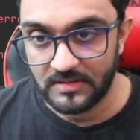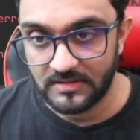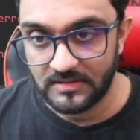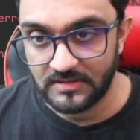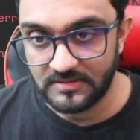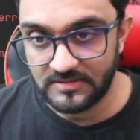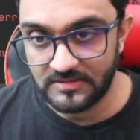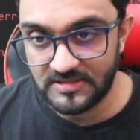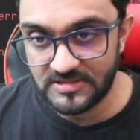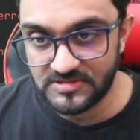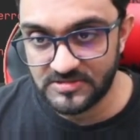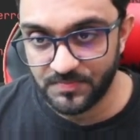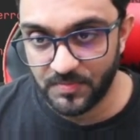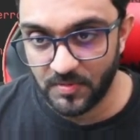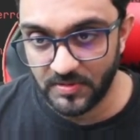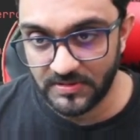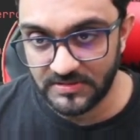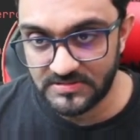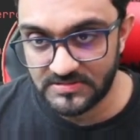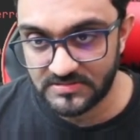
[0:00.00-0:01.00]
this
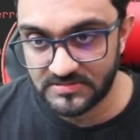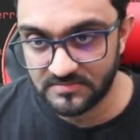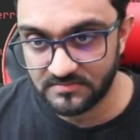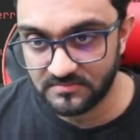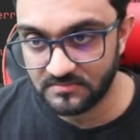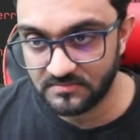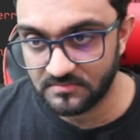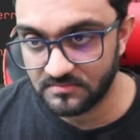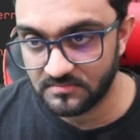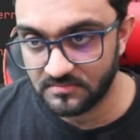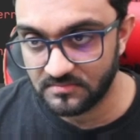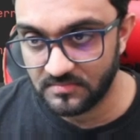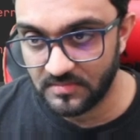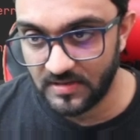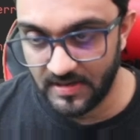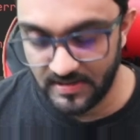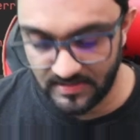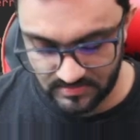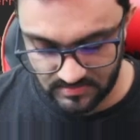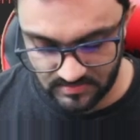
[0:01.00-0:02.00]
point
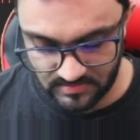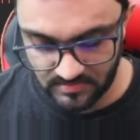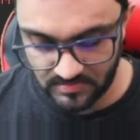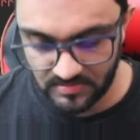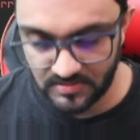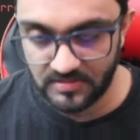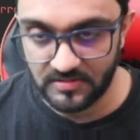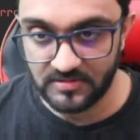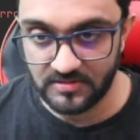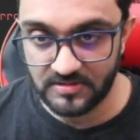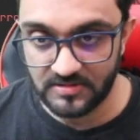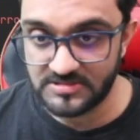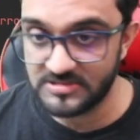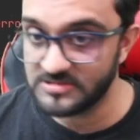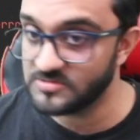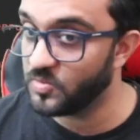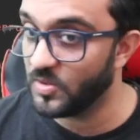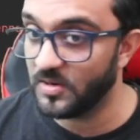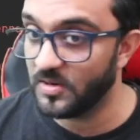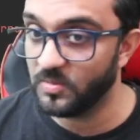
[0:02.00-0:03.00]
this is
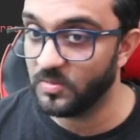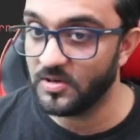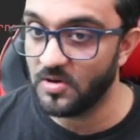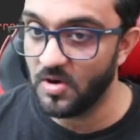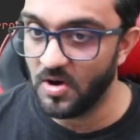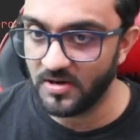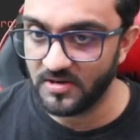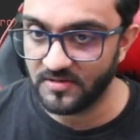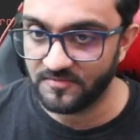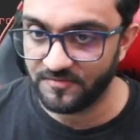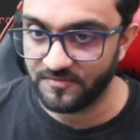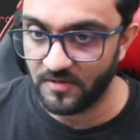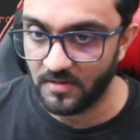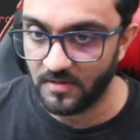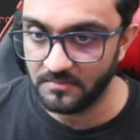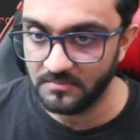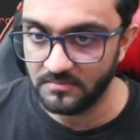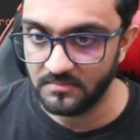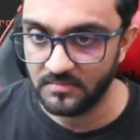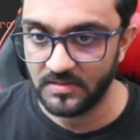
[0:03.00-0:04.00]
where we got it
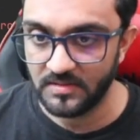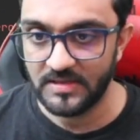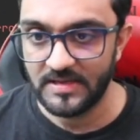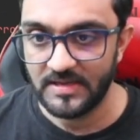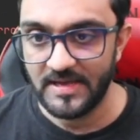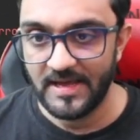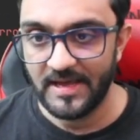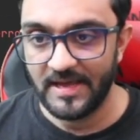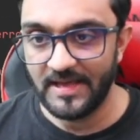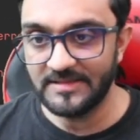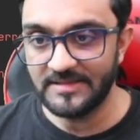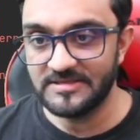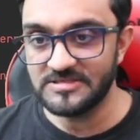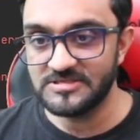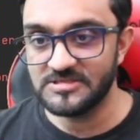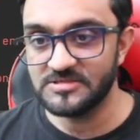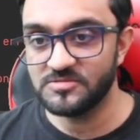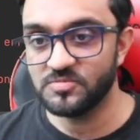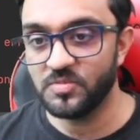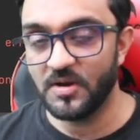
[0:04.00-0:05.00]
from and this
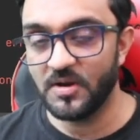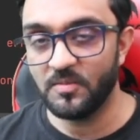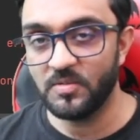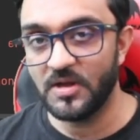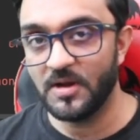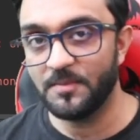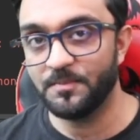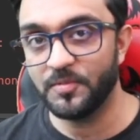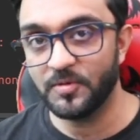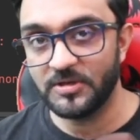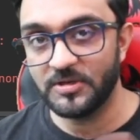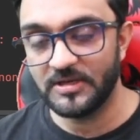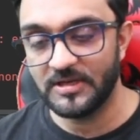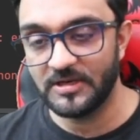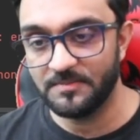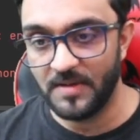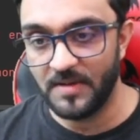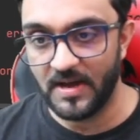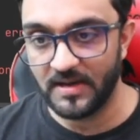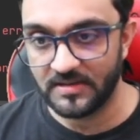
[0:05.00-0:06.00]
is where we are putting
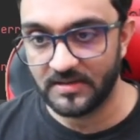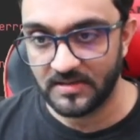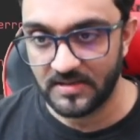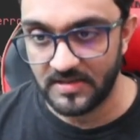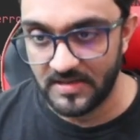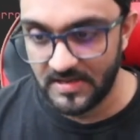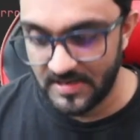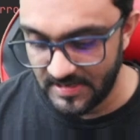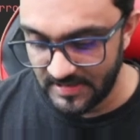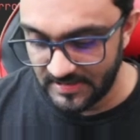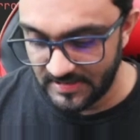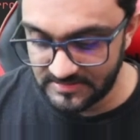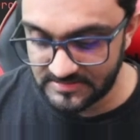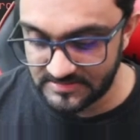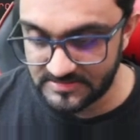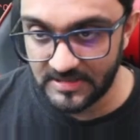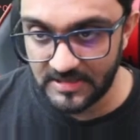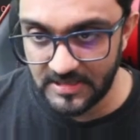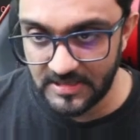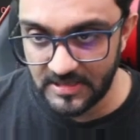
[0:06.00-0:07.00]
it back
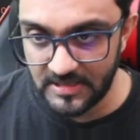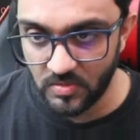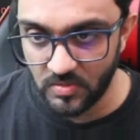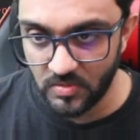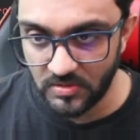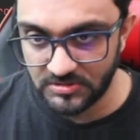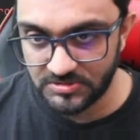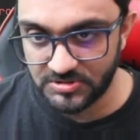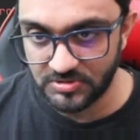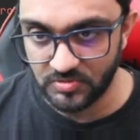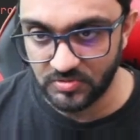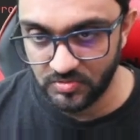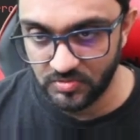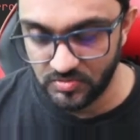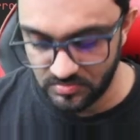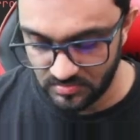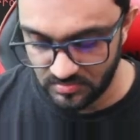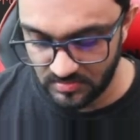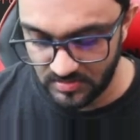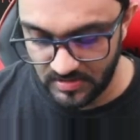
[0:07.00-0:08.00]
is equal to
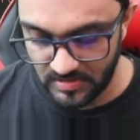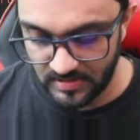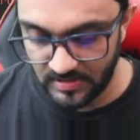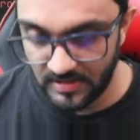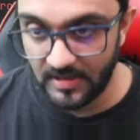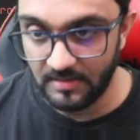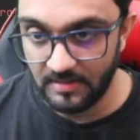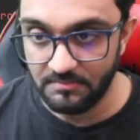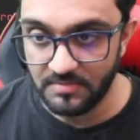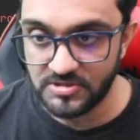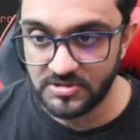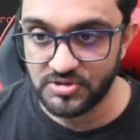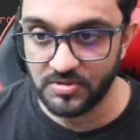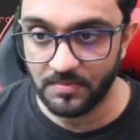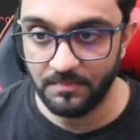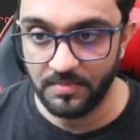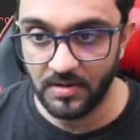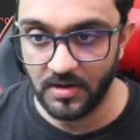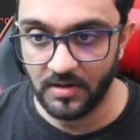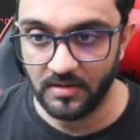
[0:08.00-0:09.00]
image
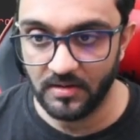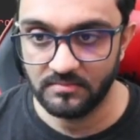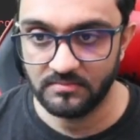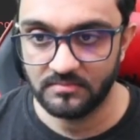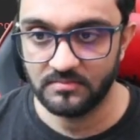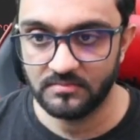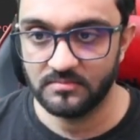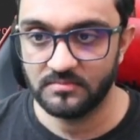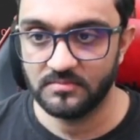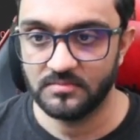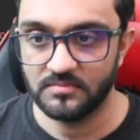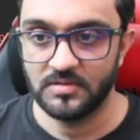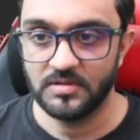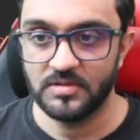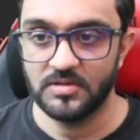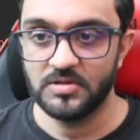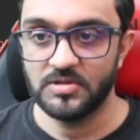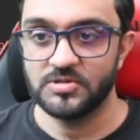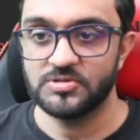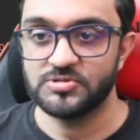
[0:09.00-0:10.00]
blur.
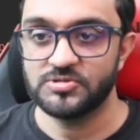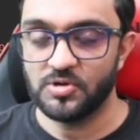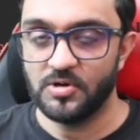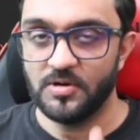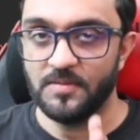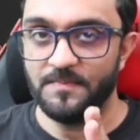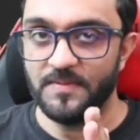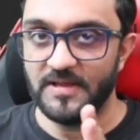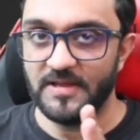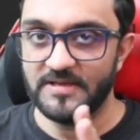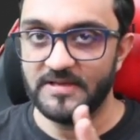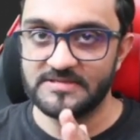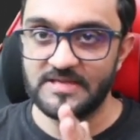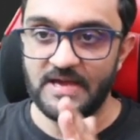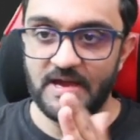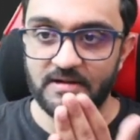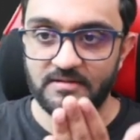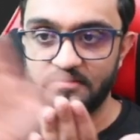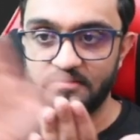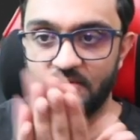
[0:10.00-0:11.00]
So replace
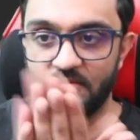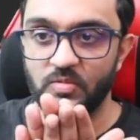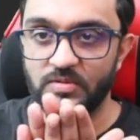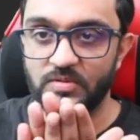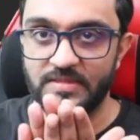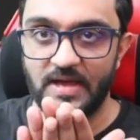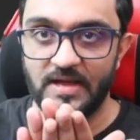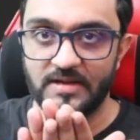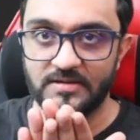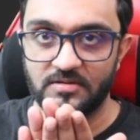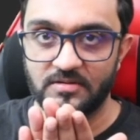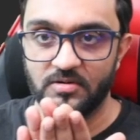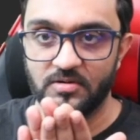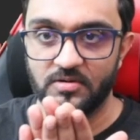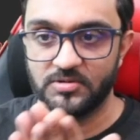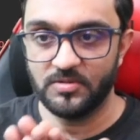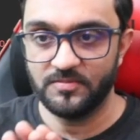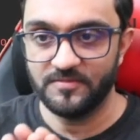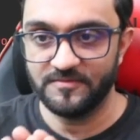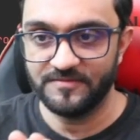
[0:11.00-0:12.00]
that with that on
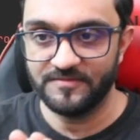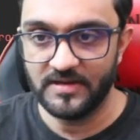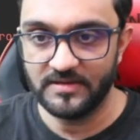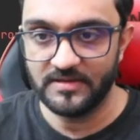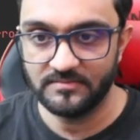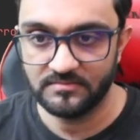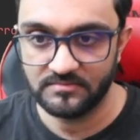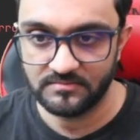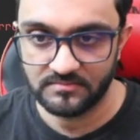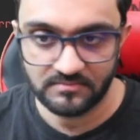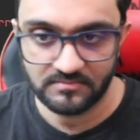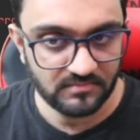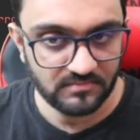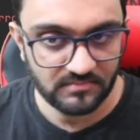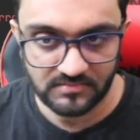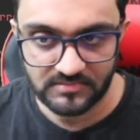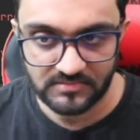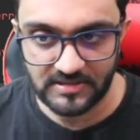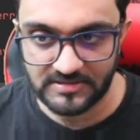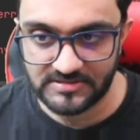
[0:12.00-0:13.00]
top of that.
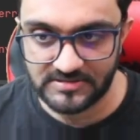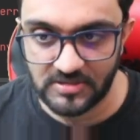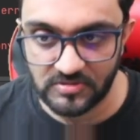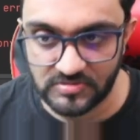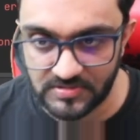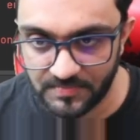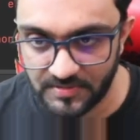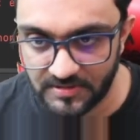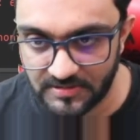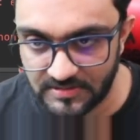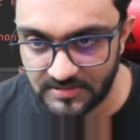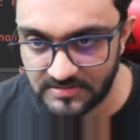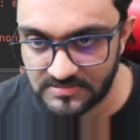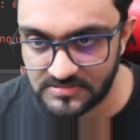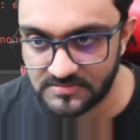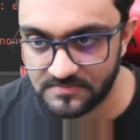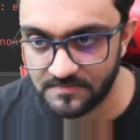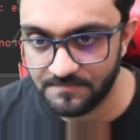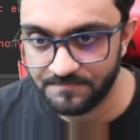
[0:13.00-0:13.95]
That's how simple it is.